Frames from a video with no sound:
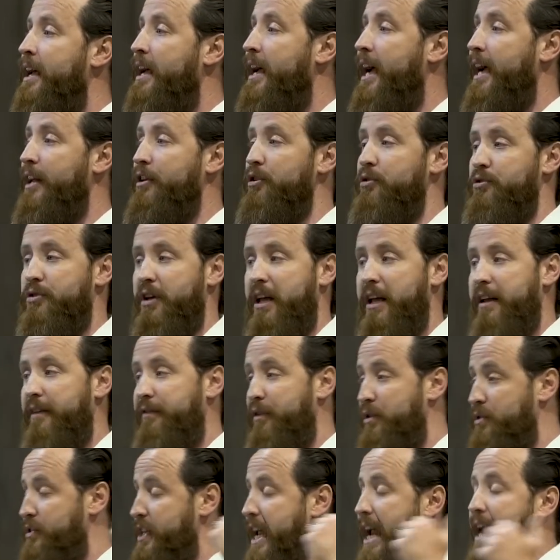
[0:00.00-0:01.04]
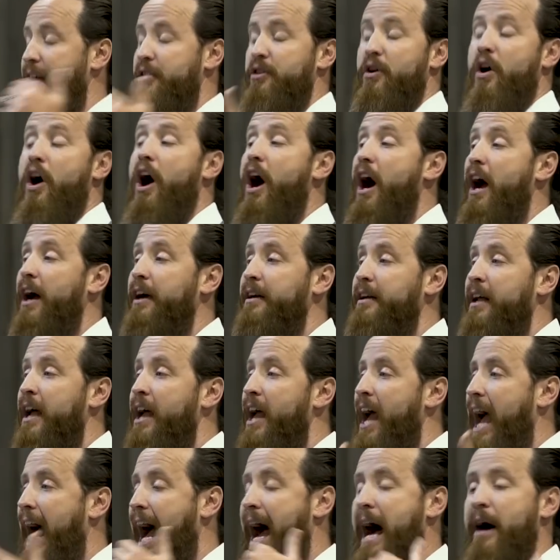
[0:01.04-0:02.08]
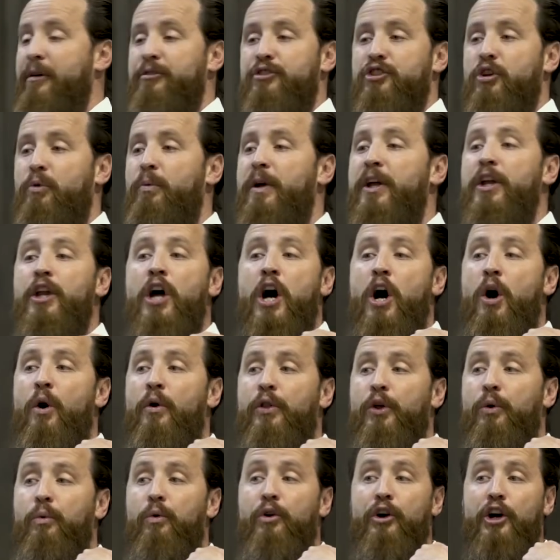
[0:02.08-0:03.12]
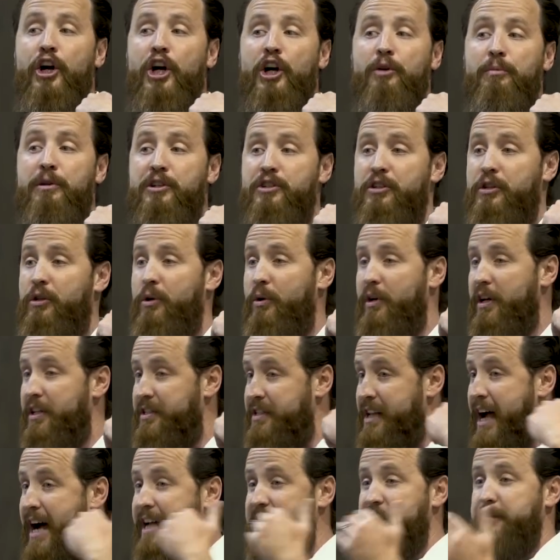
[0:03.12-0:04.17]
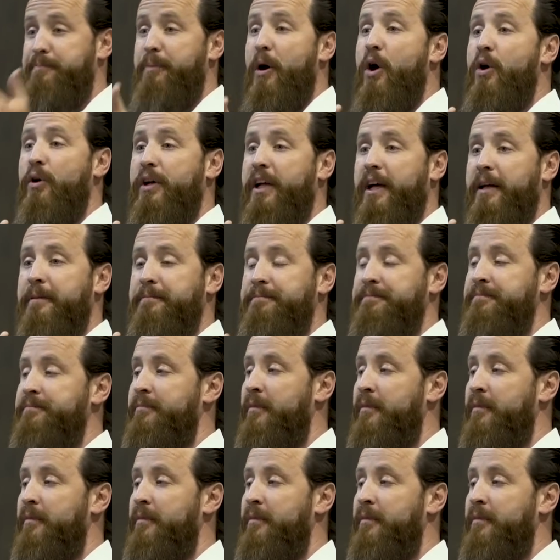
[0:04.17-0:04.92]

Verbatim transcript: And if you say in your heart, how shall we know the word which the Lord has not spoken?